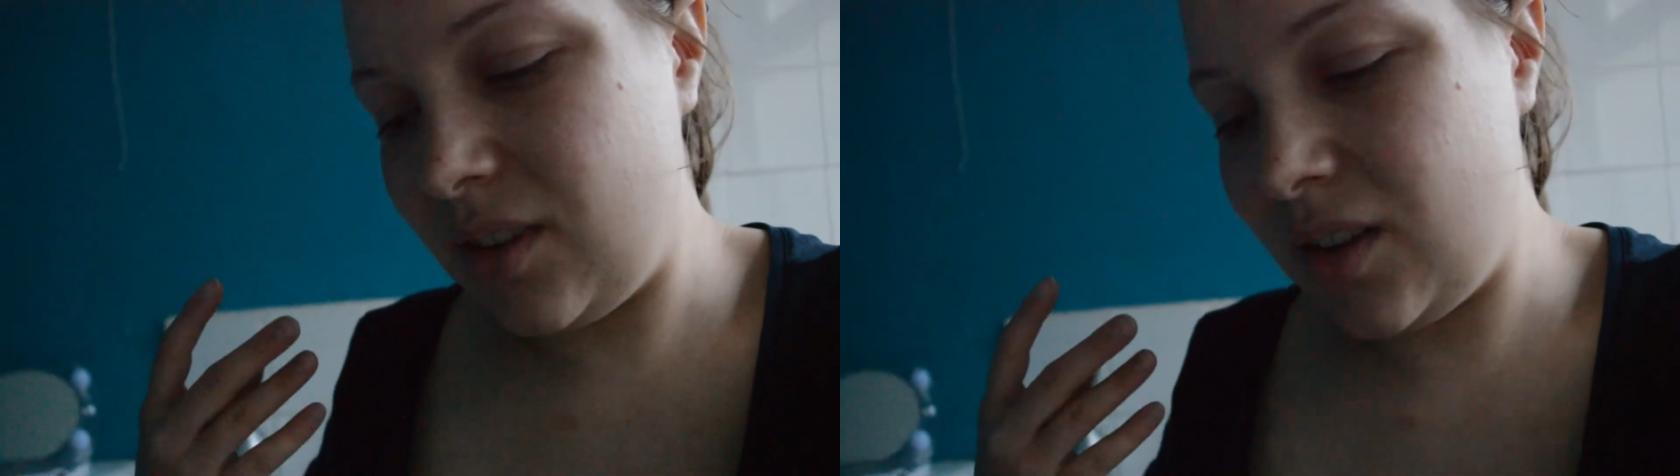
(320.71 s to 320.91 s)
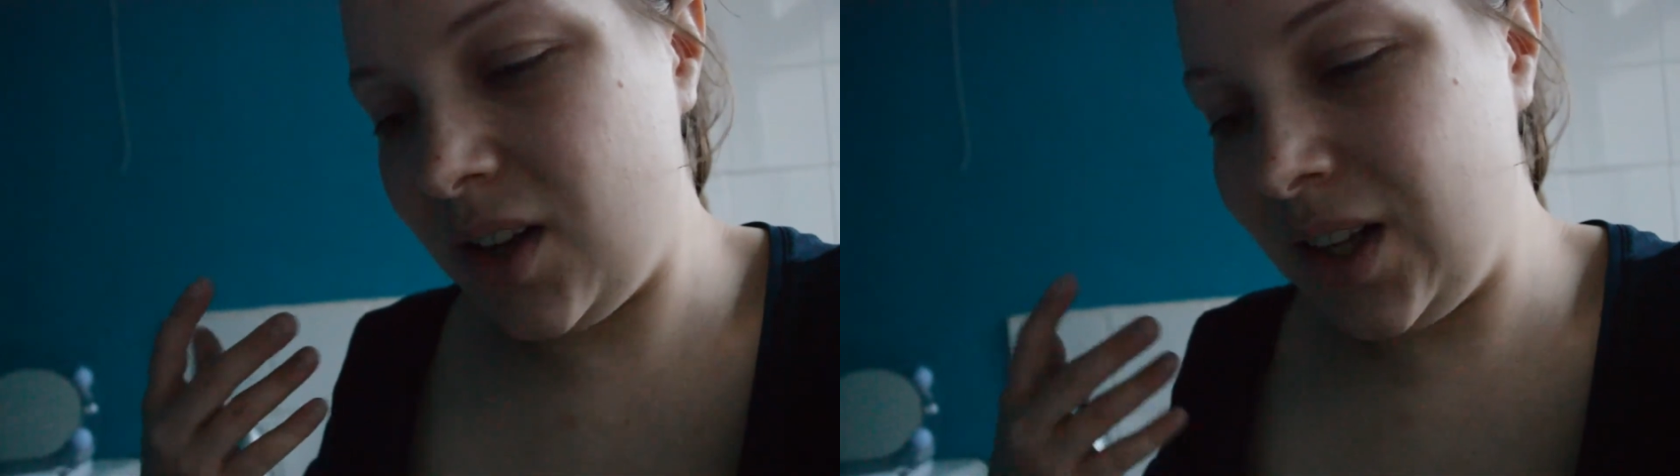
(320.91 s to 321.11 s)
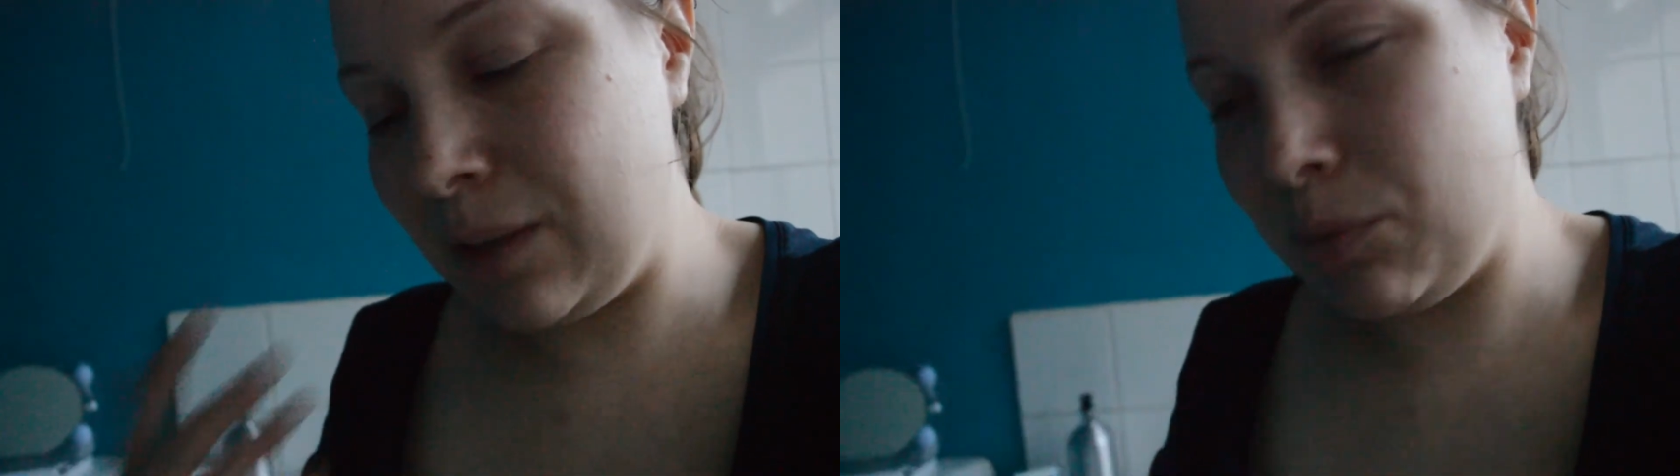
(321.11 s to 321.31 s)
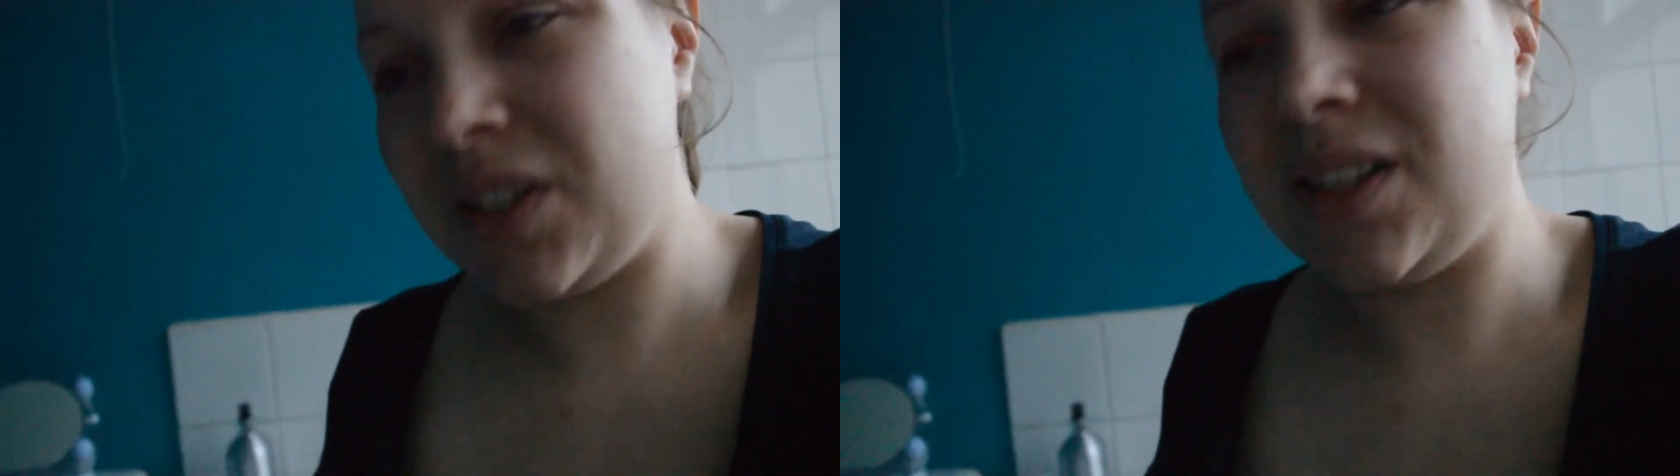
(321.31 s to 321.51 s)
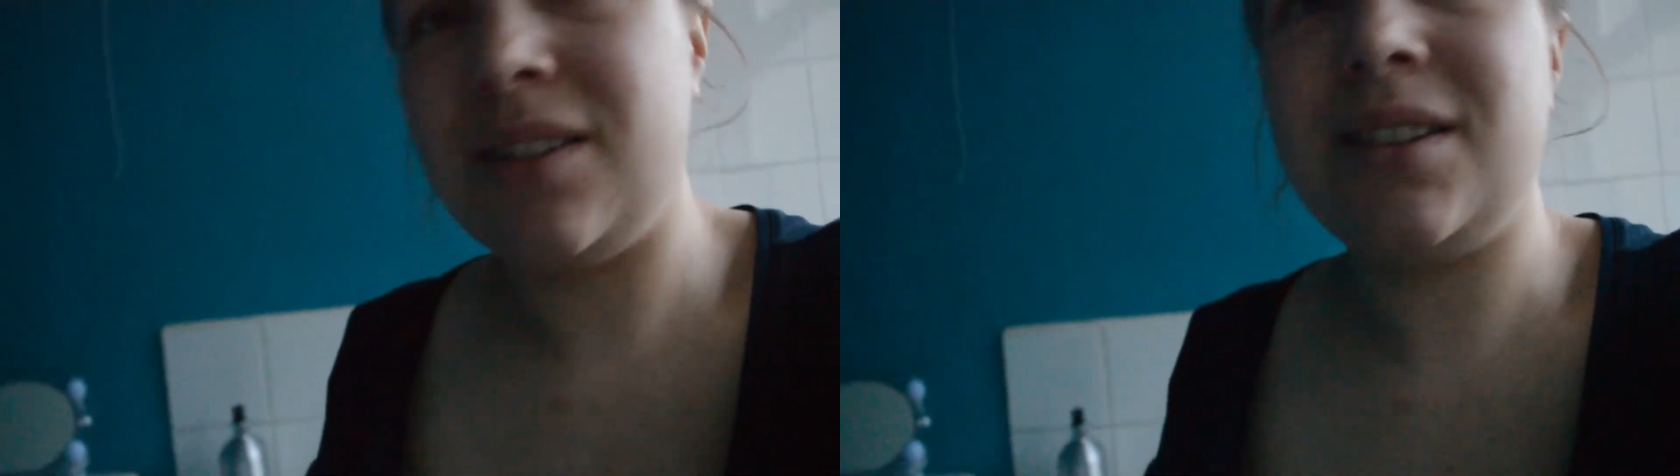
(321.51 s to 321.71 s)
a
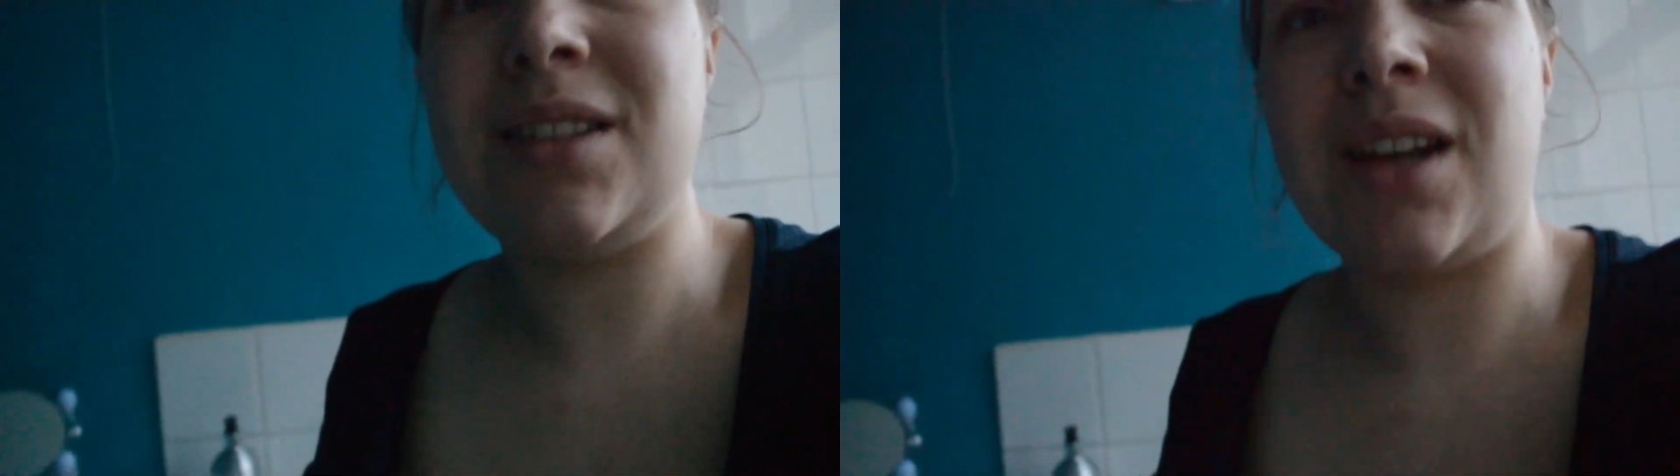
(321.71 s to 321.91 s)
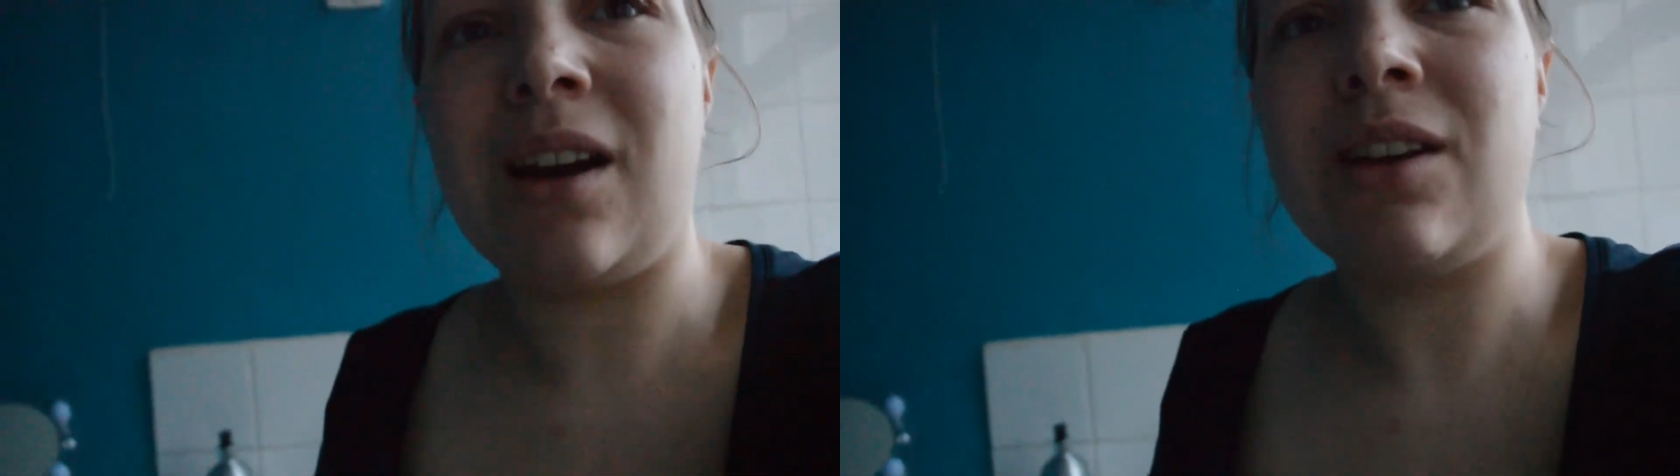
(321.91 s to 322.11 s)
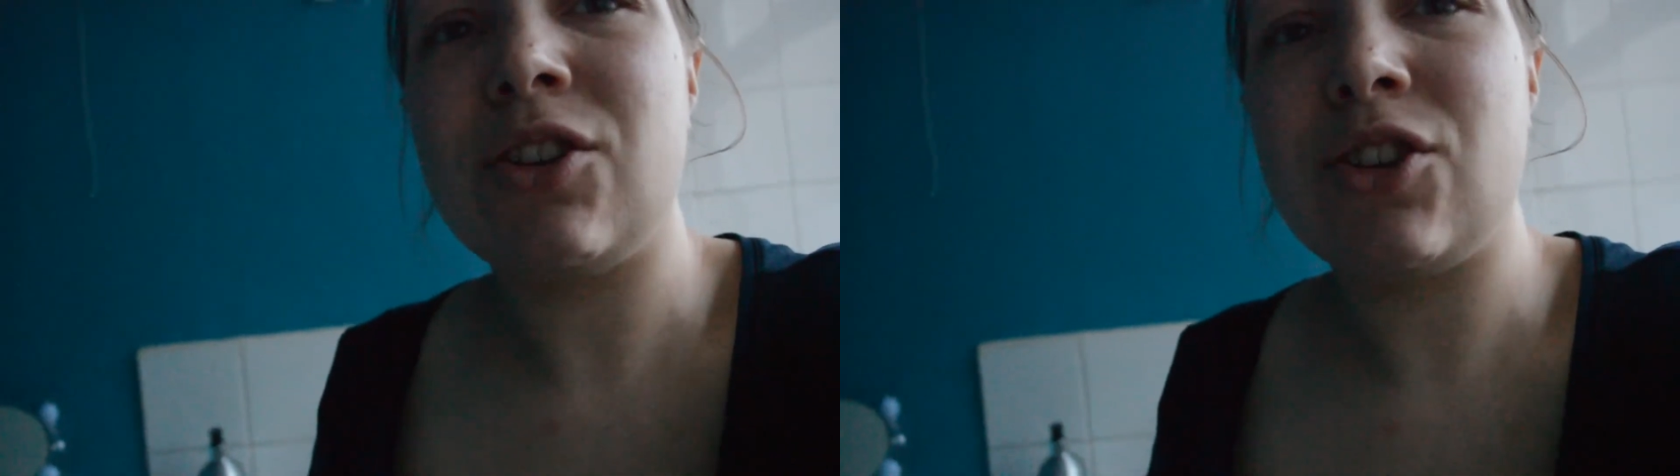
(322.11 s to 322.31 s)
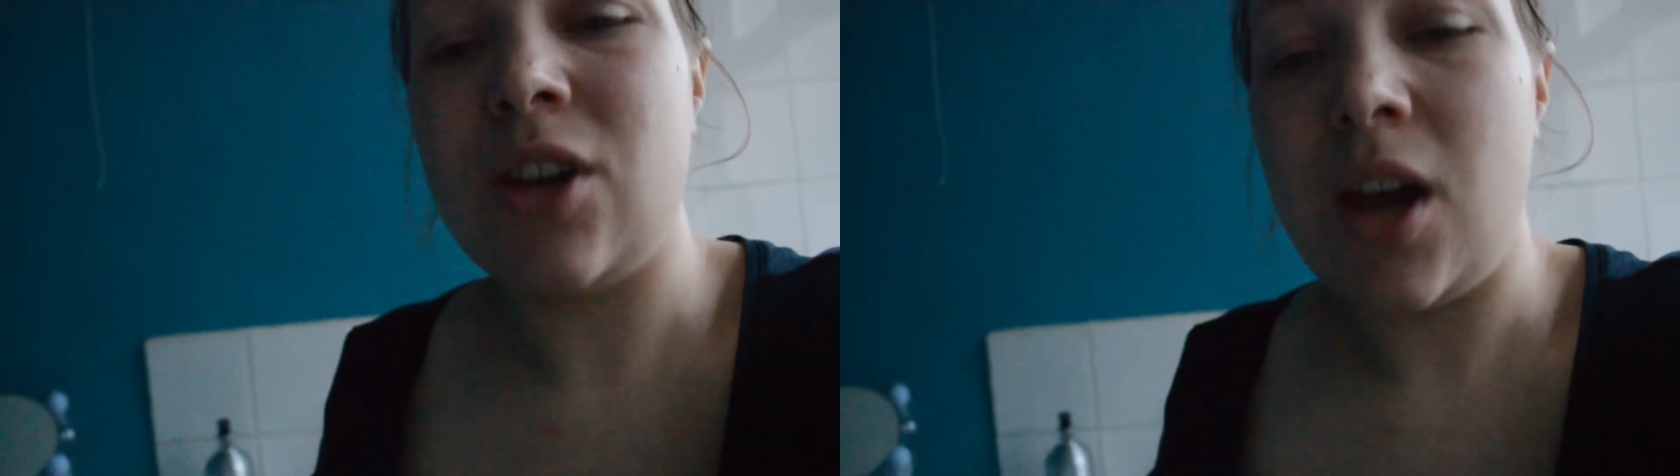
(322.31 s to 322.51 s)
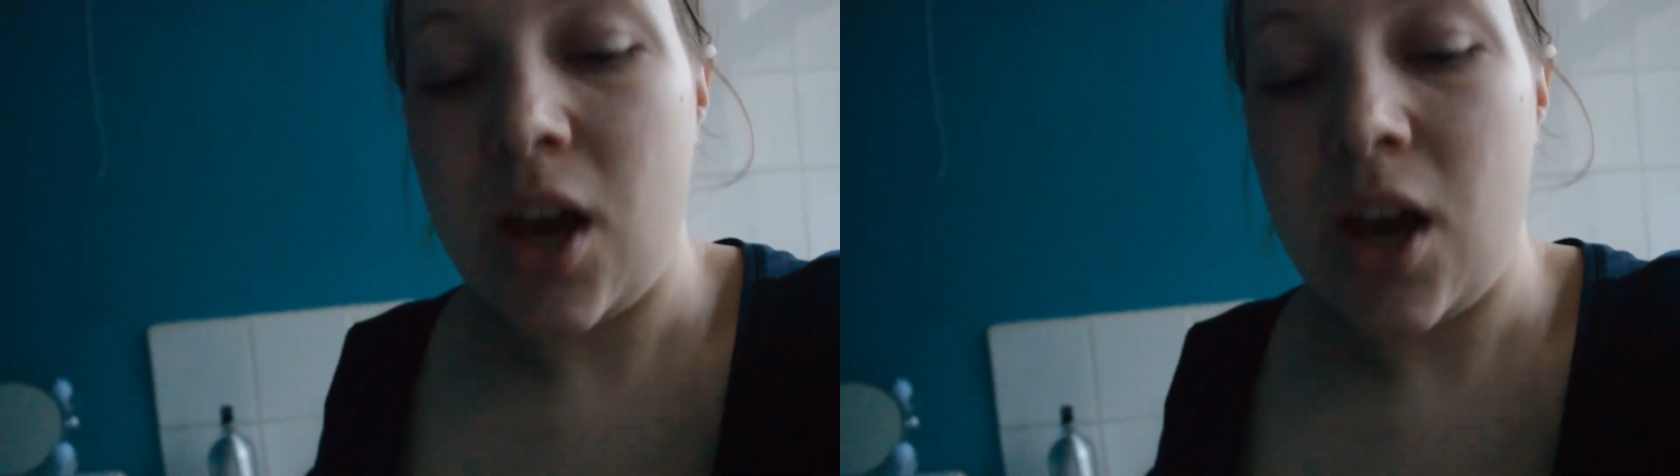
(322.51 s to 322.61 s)
limited stash.